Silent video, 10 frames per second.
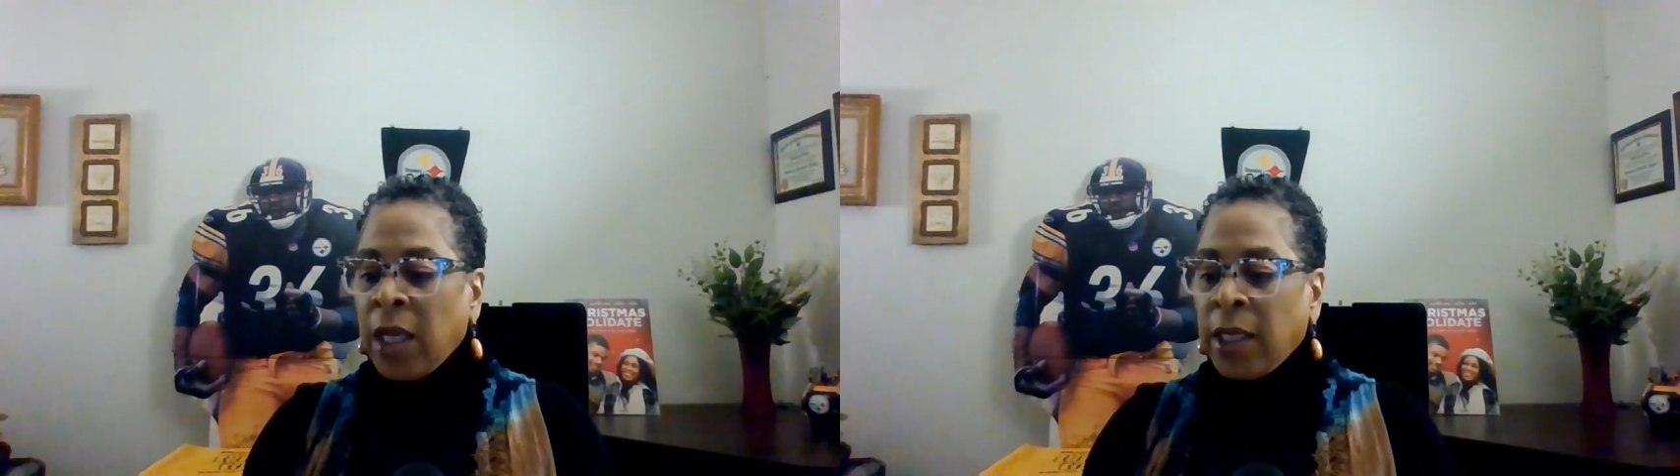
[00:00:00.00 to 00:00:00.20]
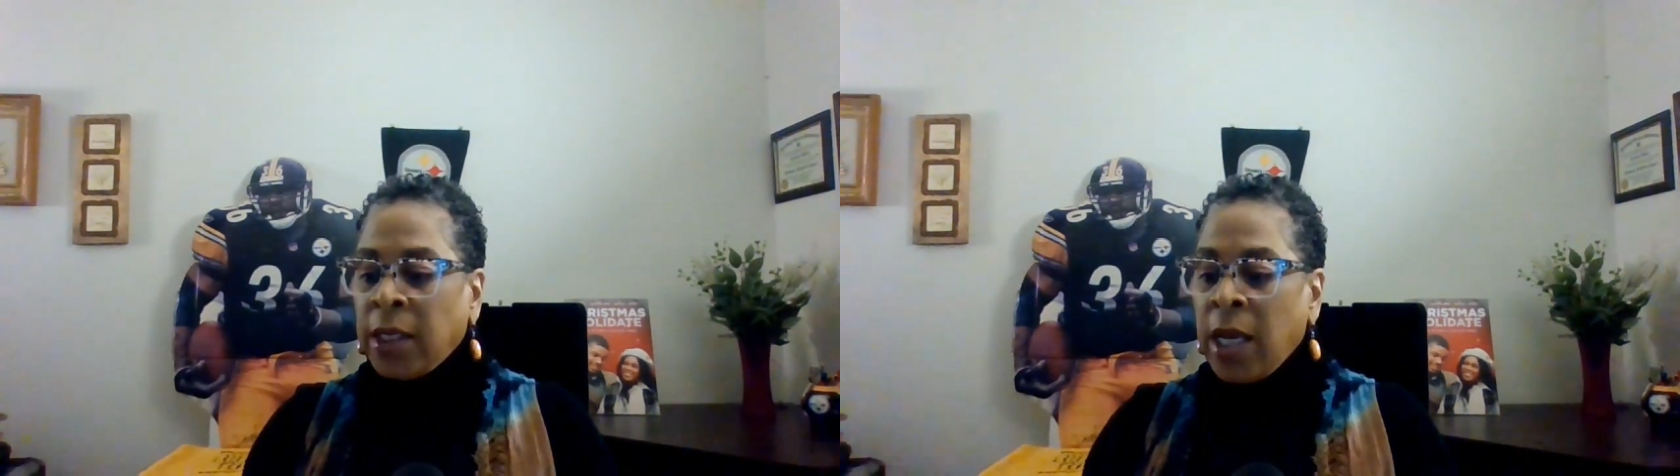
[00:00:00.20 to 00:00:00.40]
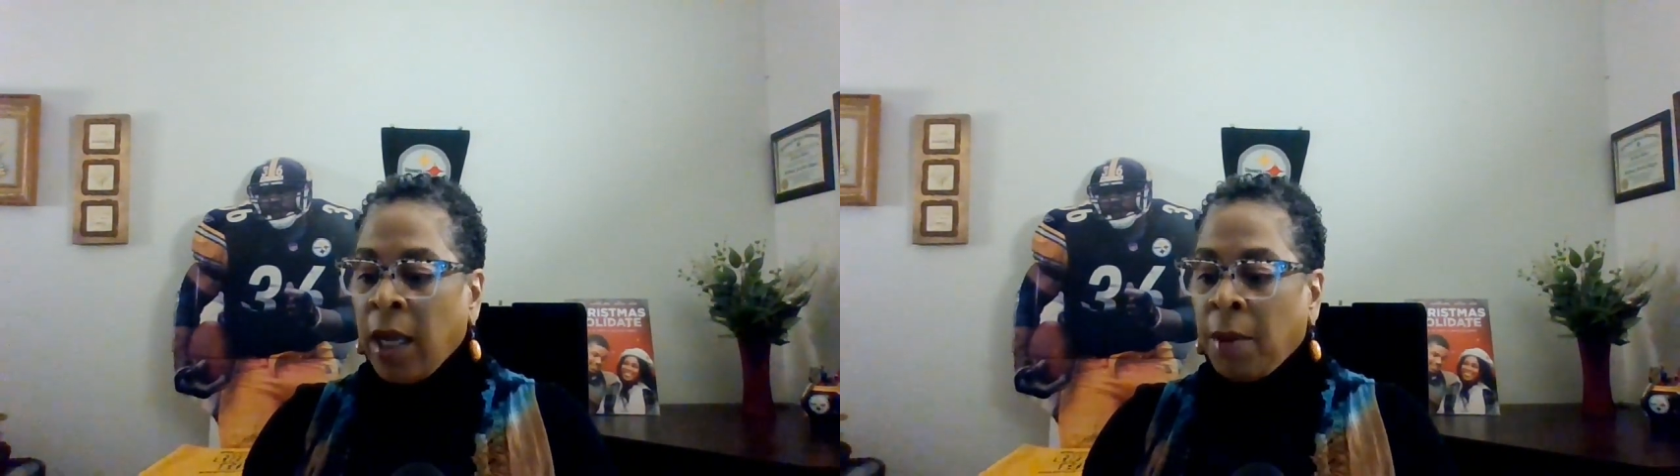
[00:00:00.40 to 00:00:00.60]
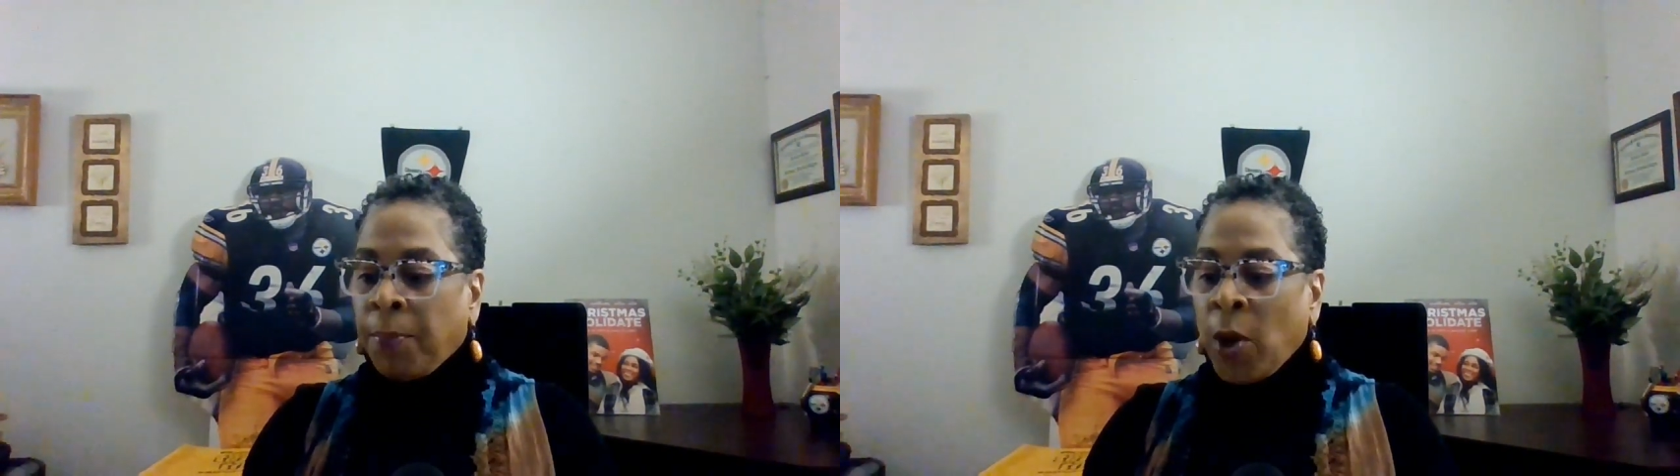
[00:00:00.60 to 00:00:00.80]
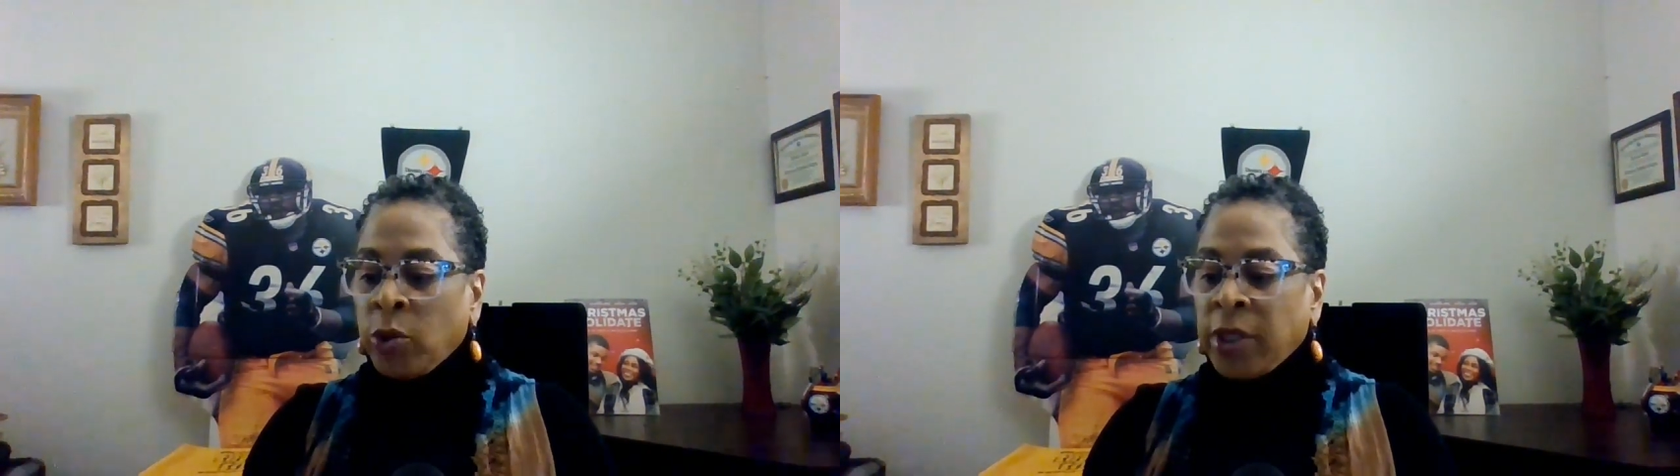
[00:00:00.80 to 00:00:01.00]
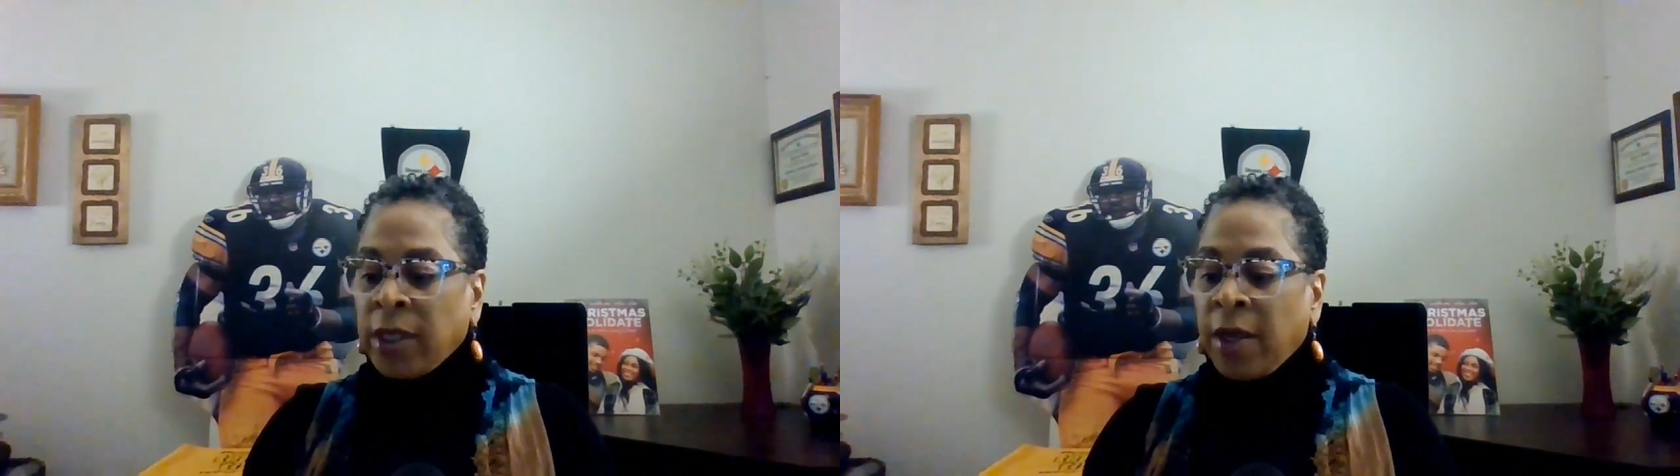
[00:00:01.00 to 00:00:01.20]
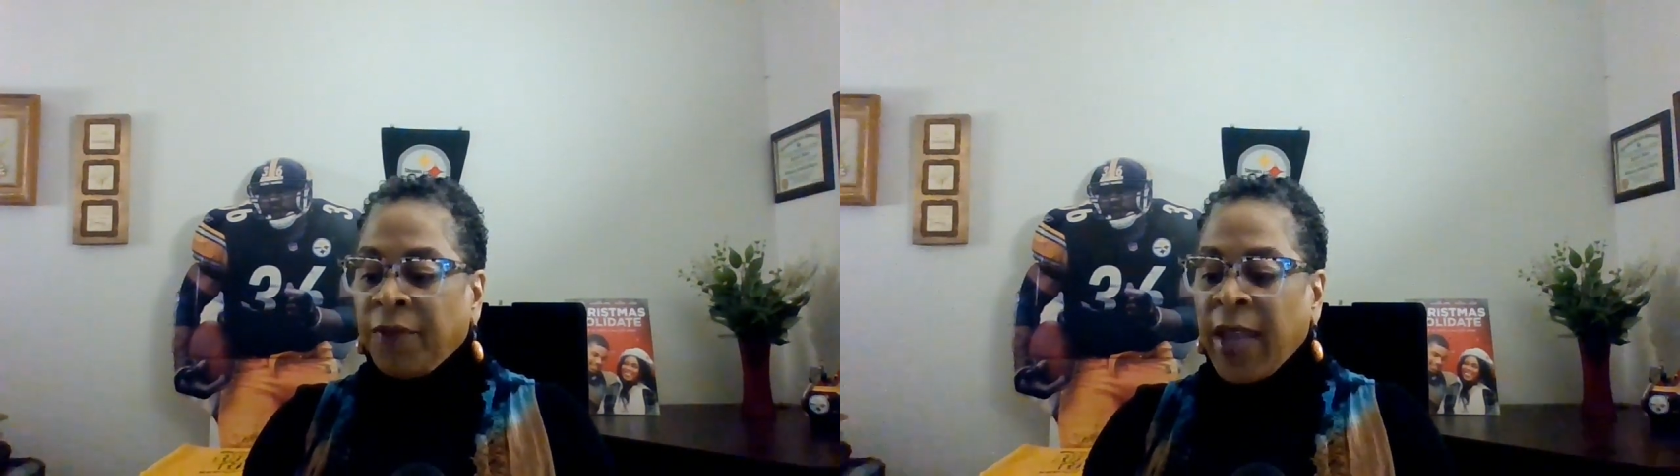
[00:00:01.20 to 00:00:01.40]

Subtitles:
Nick Bolton of